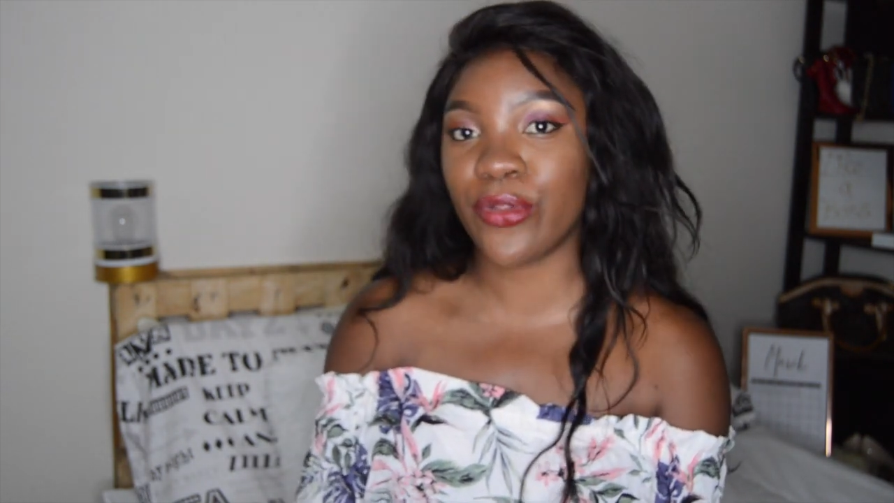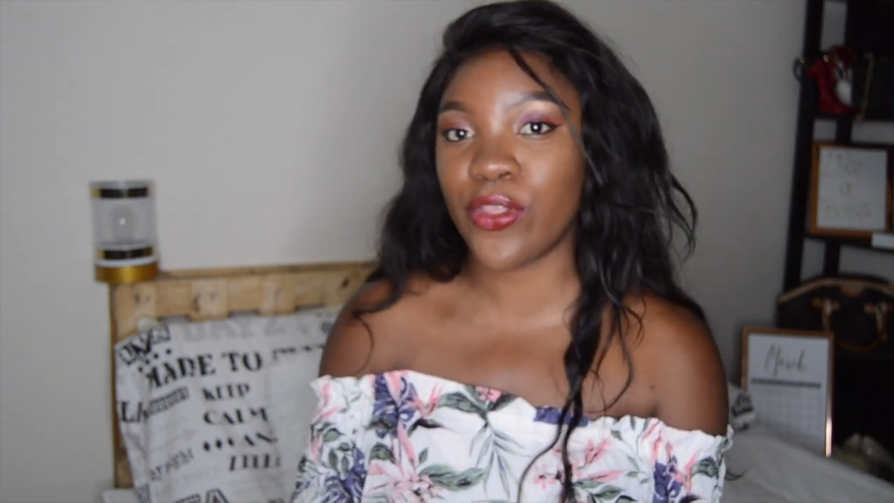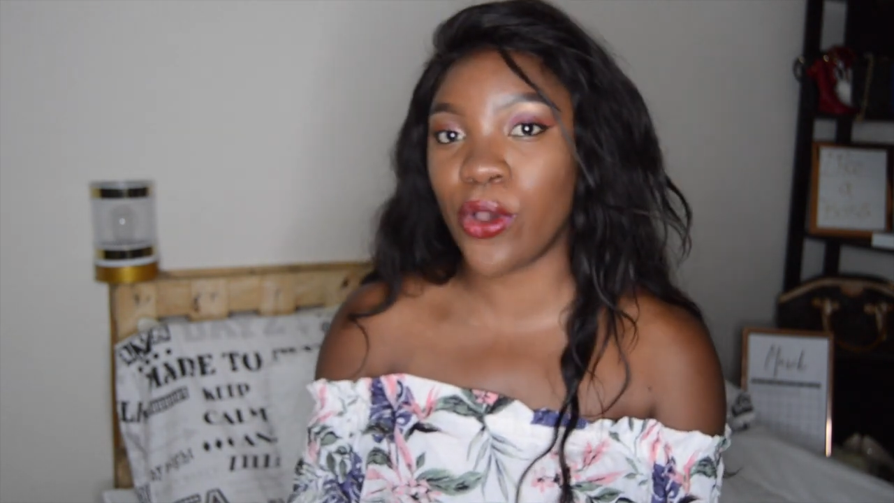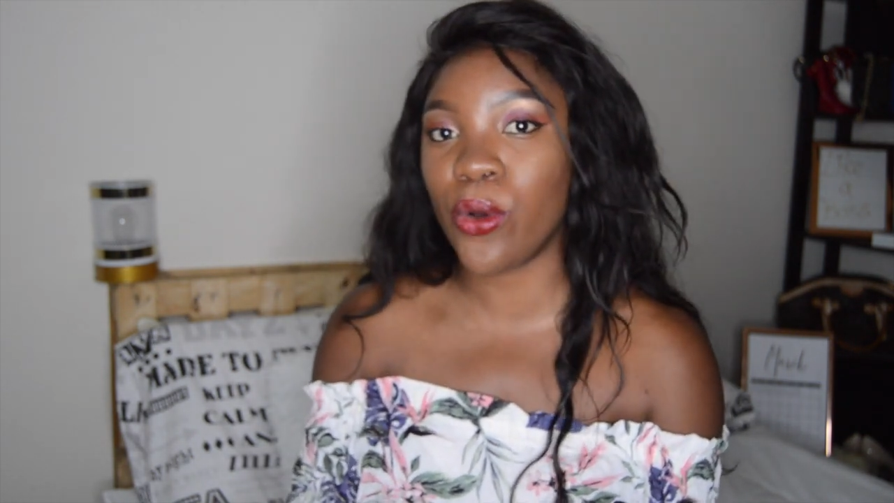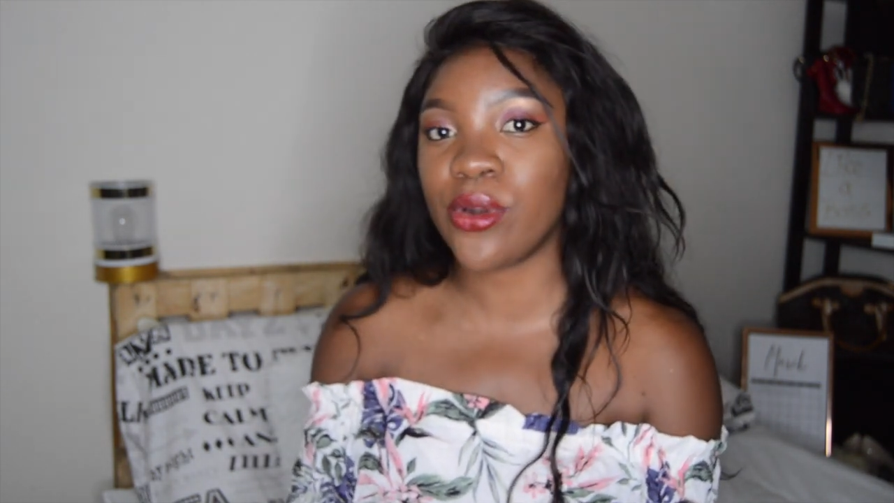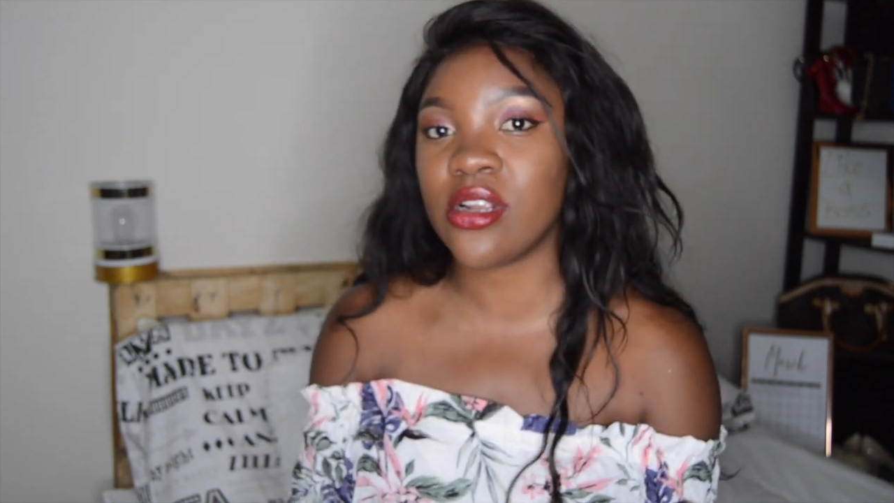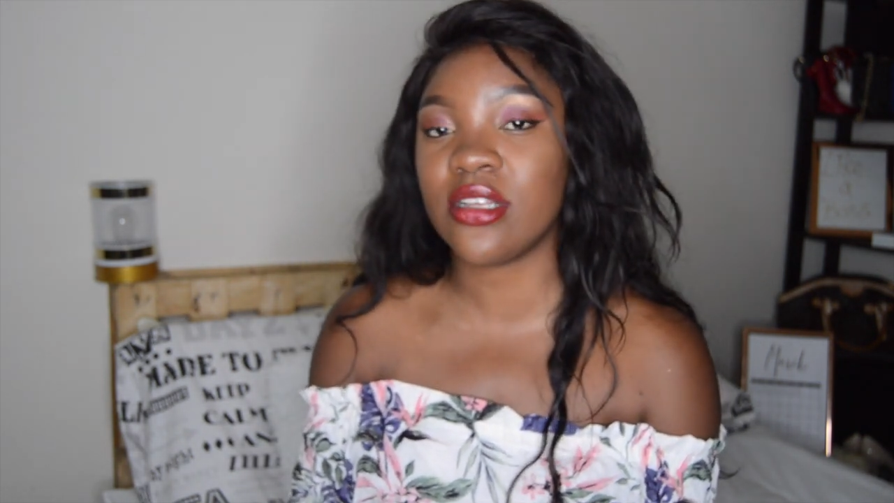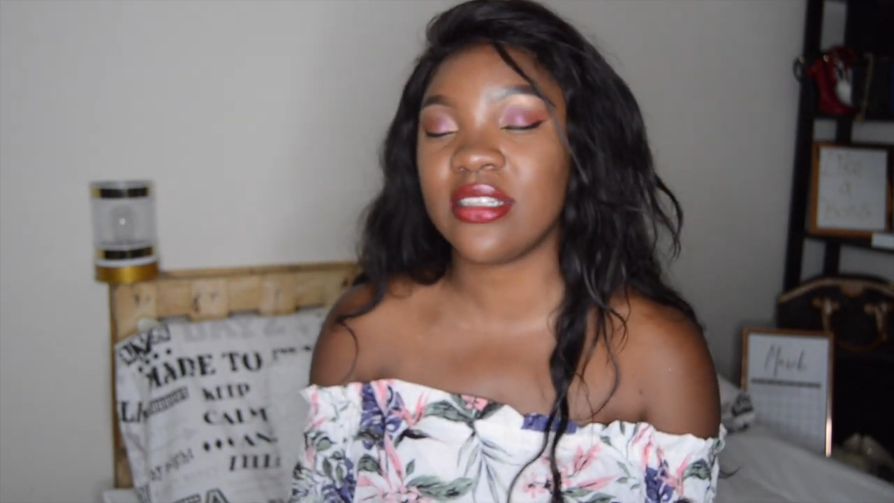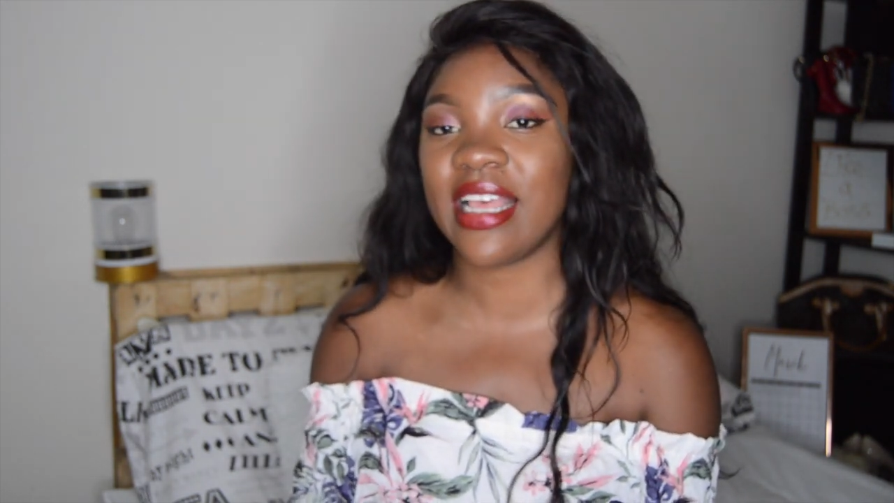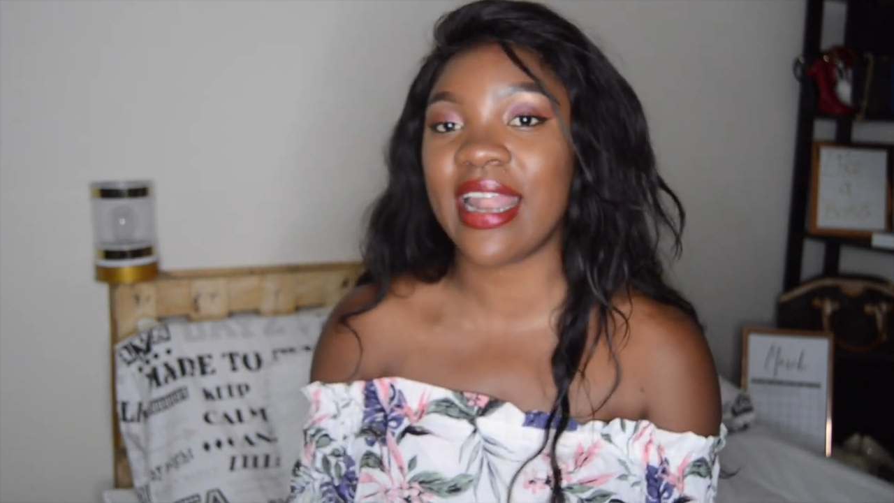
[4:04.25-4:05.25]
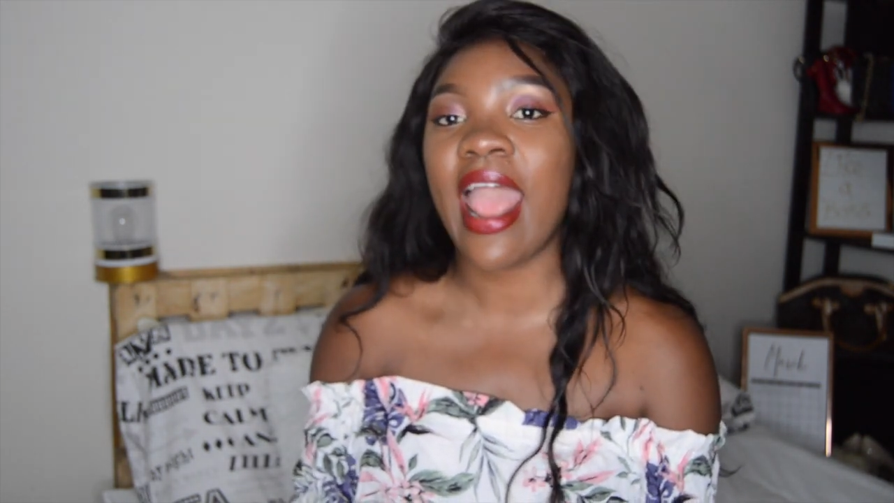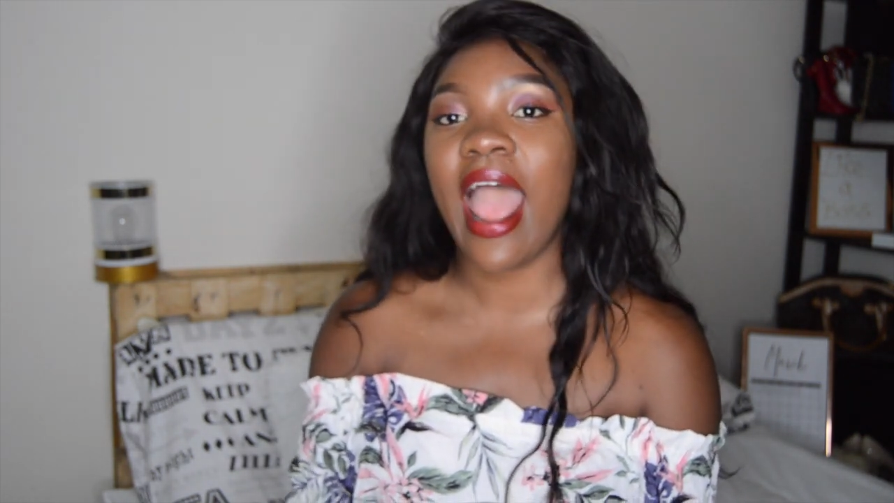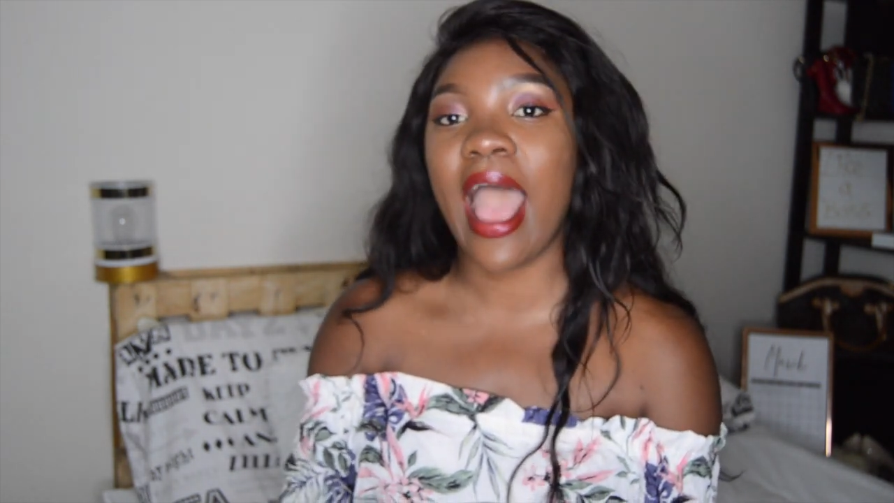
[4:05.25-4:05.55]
with the owner is that